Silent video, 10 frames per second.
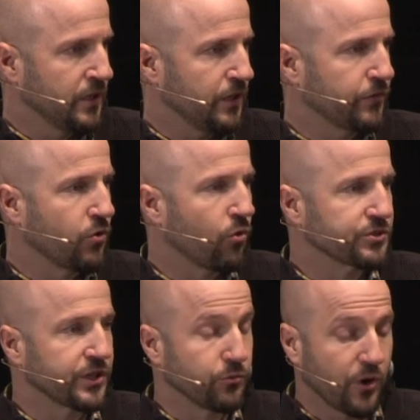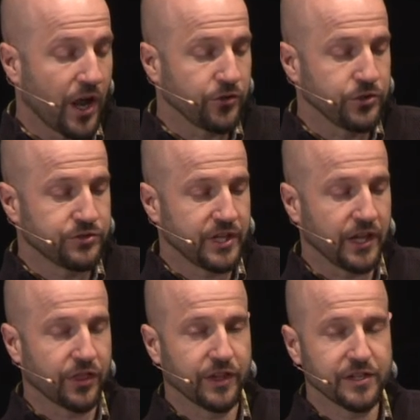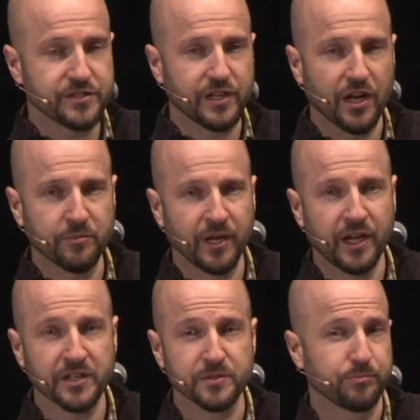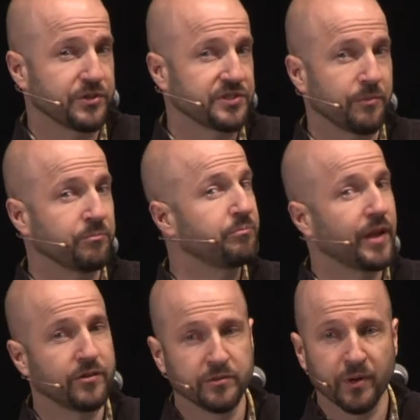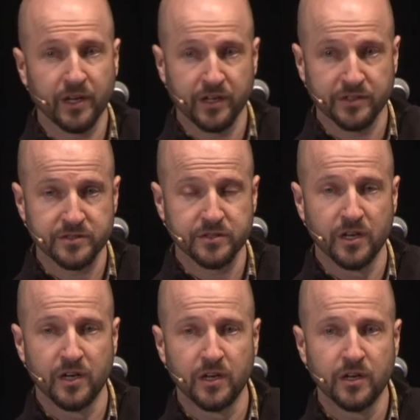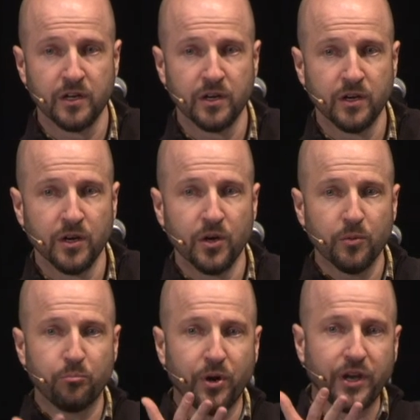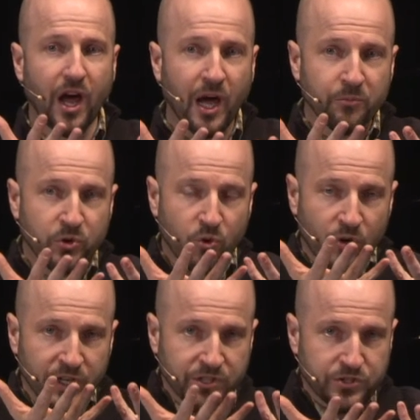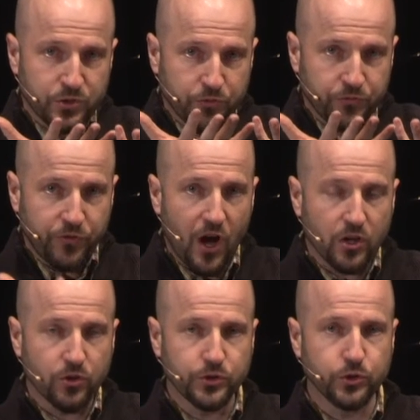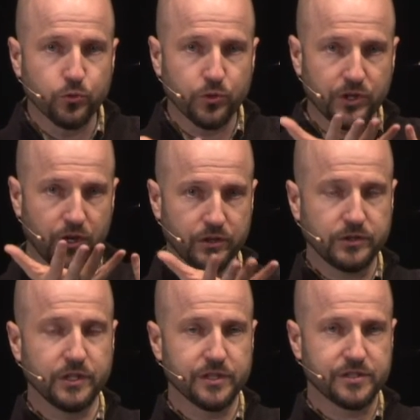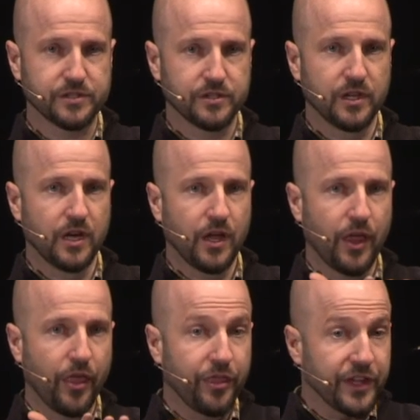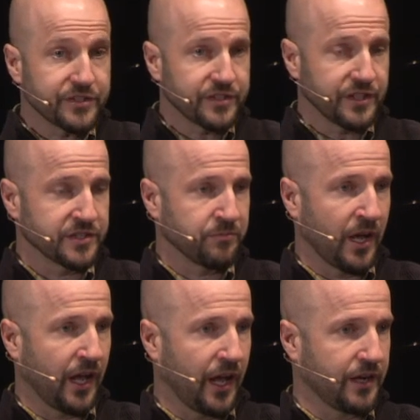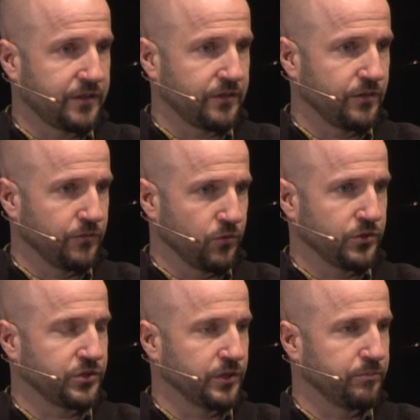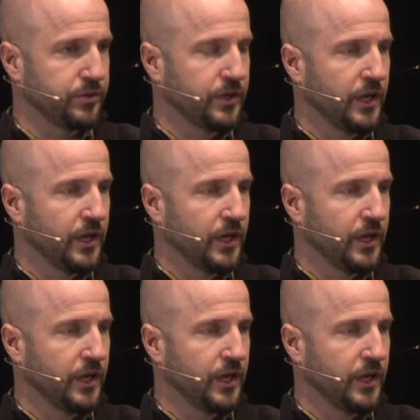Of course I'd rather you take this out of my hands and put something better in my hands. But I'm going to follow you regardless. This is my act of worship.